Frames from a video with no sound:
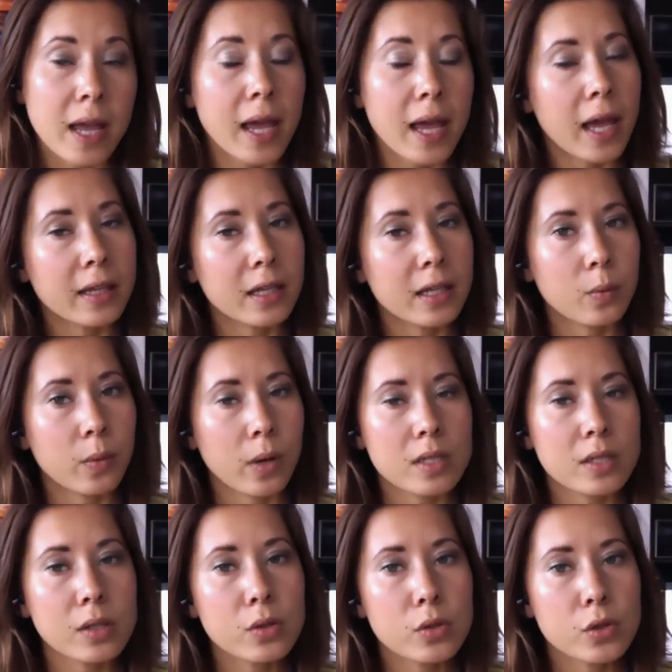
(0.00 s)
And then
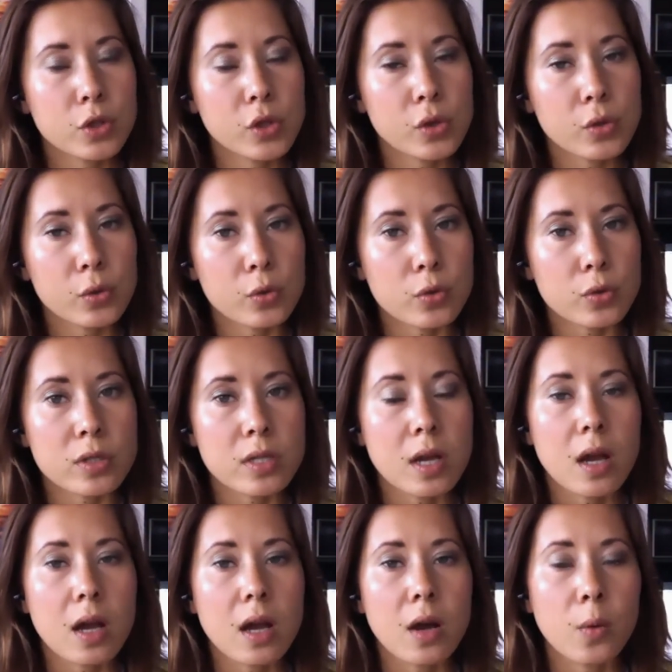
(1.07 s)
once you choose
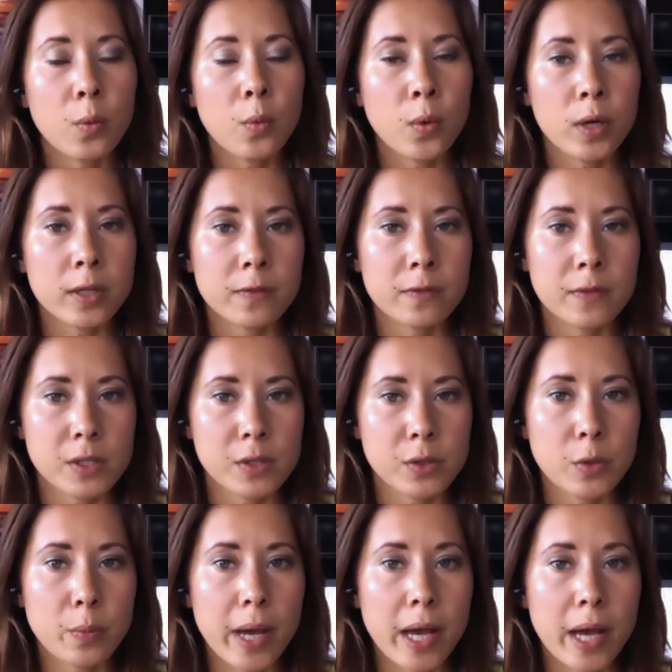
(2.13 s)
what fits you
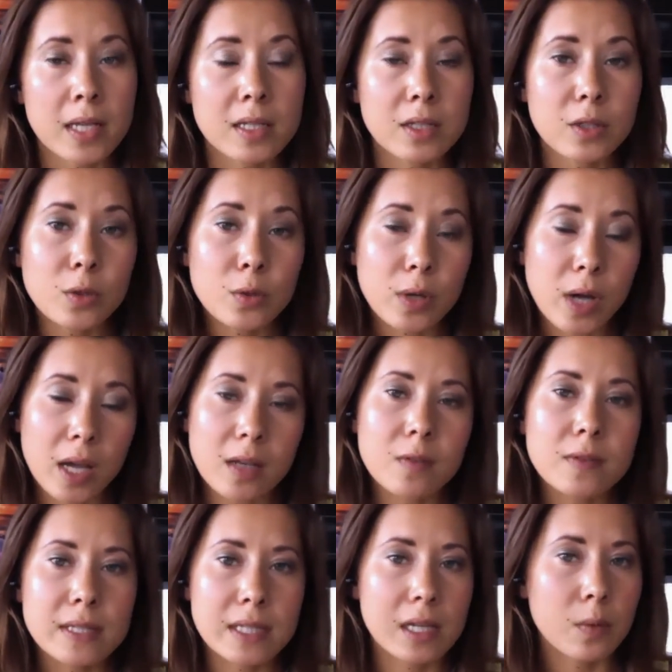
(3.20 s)
best, you kind of
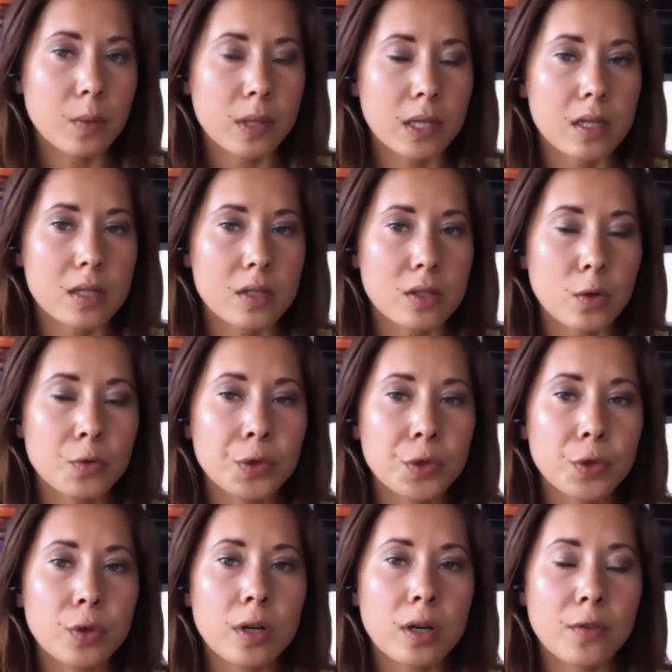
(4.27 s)
stick with it. So if
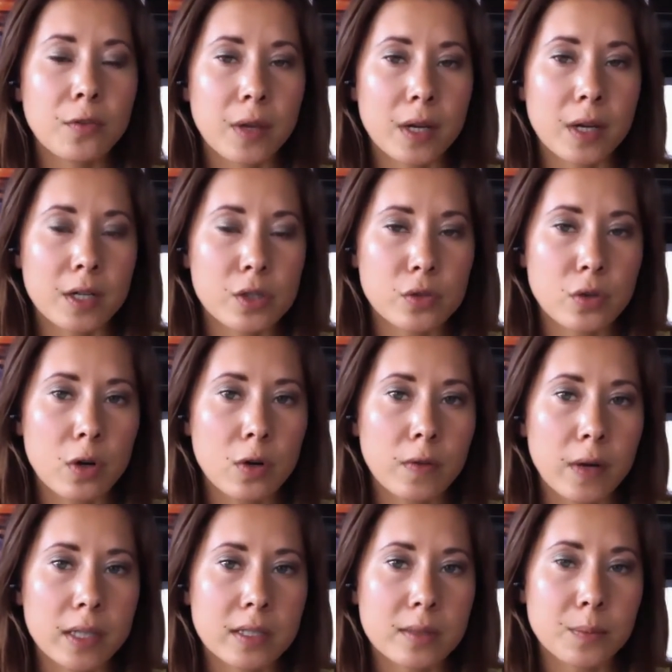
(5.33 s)
you're a very strong
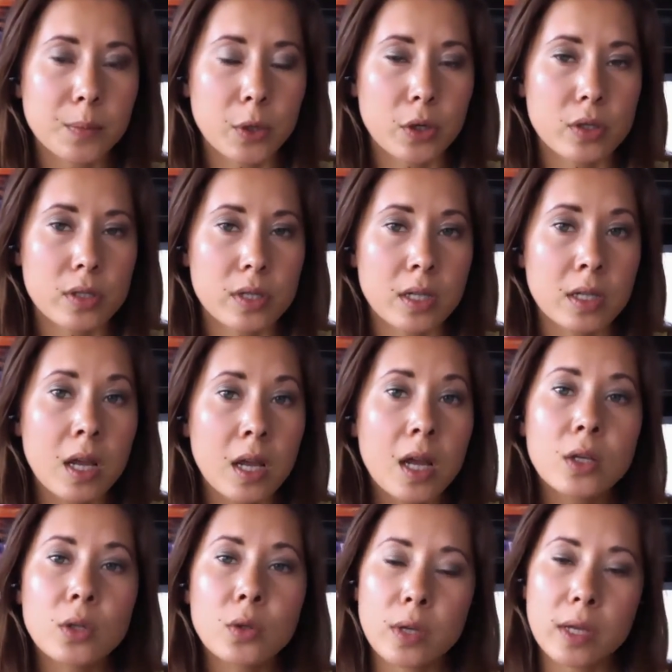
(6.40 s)
Vata person,
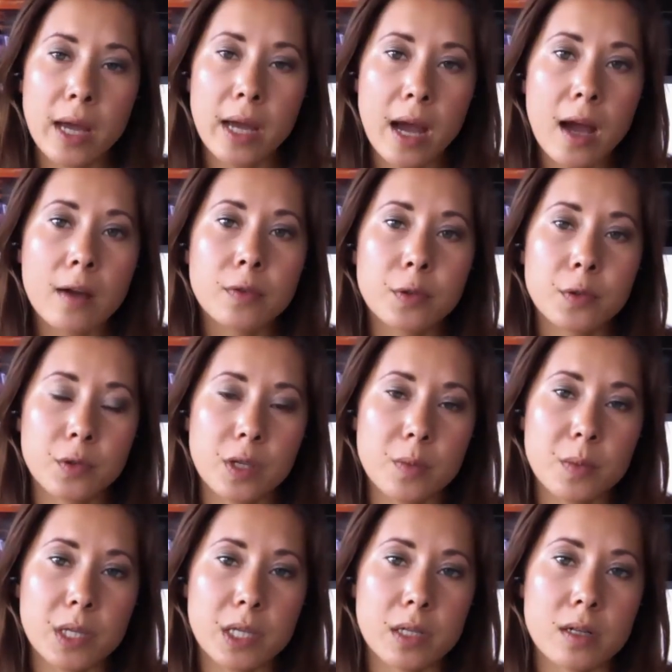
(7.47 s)
you can have 3
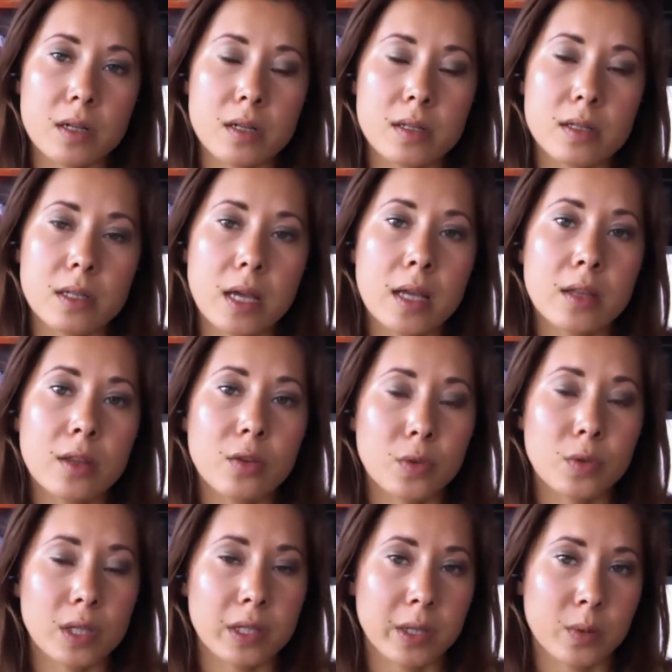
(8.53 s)
meals and 3
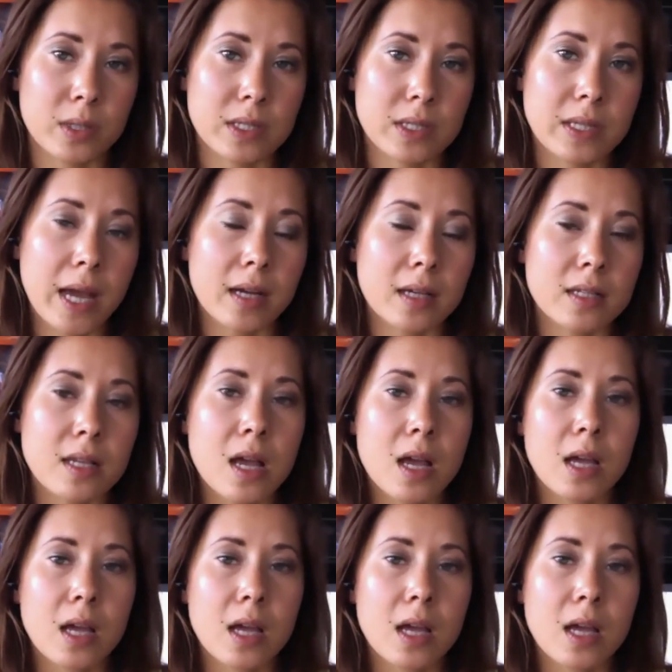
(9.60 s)
liquid snacks.